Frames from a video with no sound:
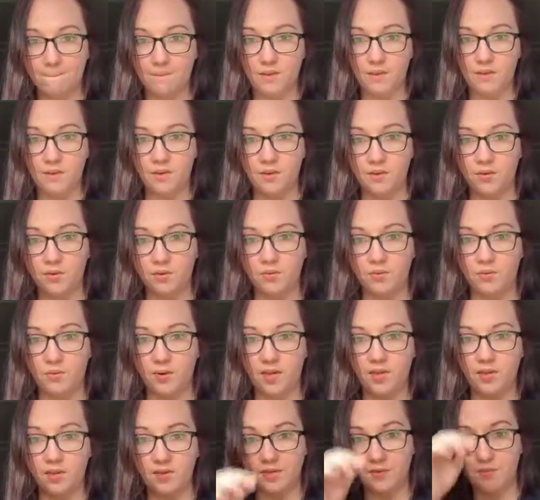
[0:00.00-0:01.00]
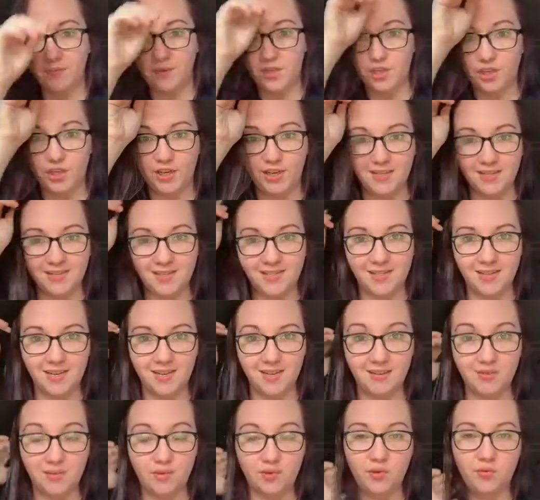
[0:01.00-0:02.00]
And your West Michigan
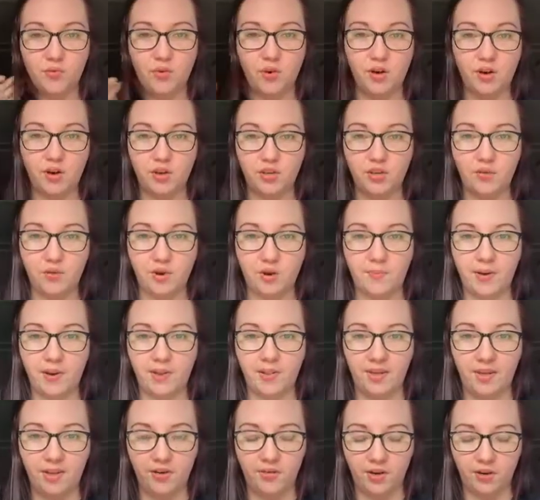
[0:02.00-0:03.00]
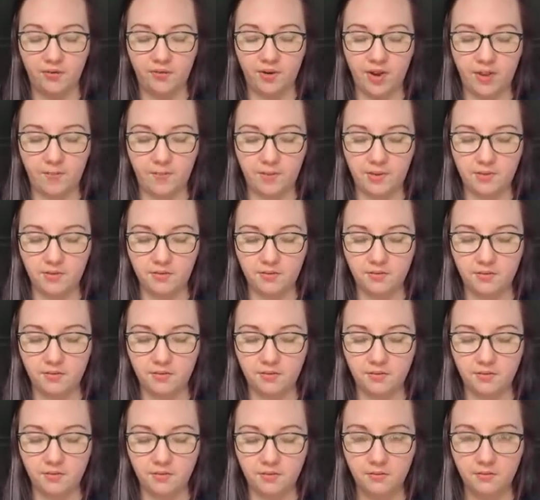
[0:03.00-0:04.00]
design. So are you out by like Grand
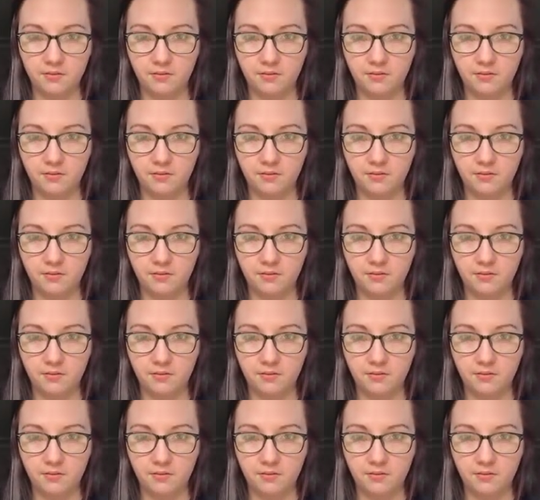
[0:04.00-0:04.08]
Rapids?